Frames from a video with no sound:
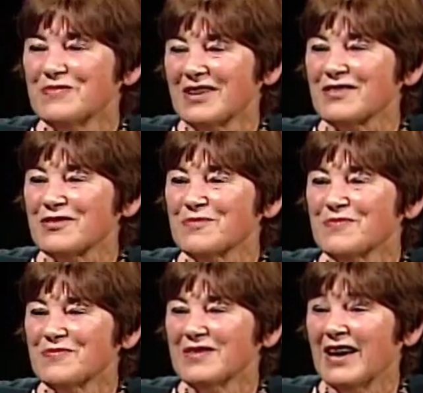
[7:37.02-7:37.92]
yes.
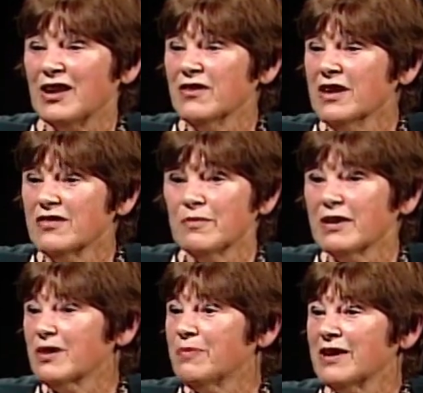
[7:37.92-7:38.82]
And the
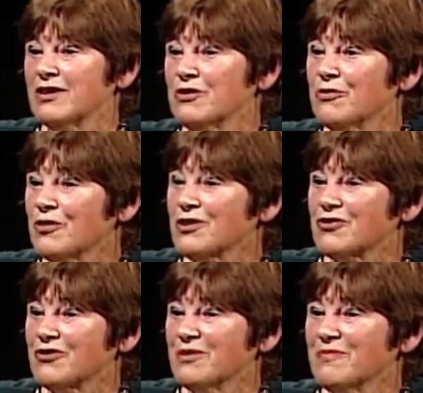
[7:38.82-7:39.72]
mother played in the
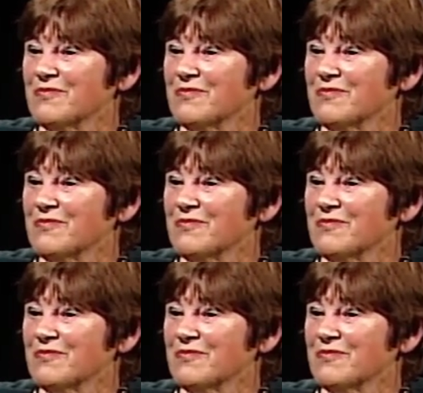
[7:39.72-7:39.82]
orchestra.